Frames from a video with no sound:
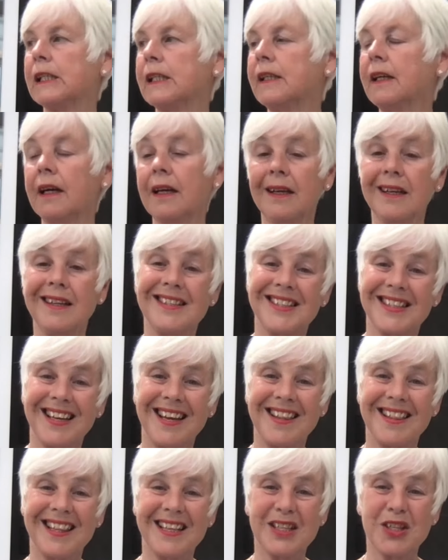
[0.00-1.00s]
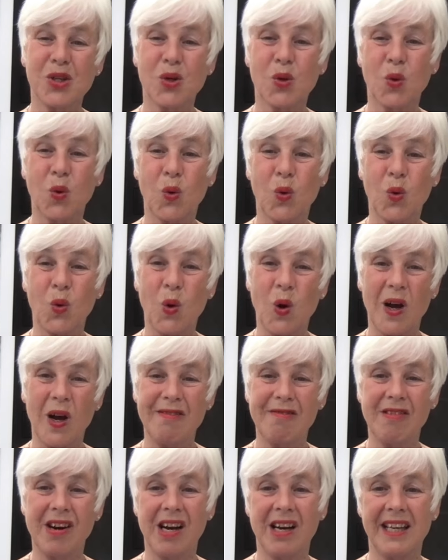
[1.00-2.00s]
And I like to get things
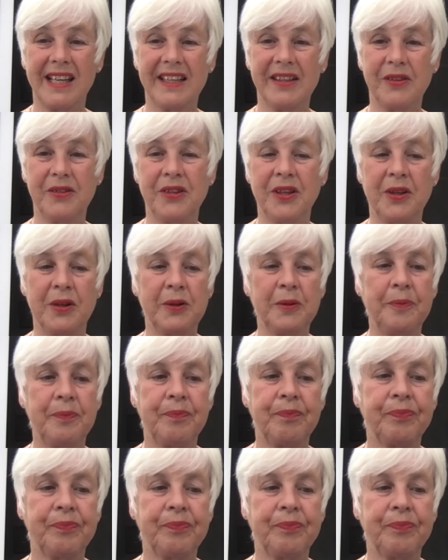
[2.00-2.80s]
quite right, you know.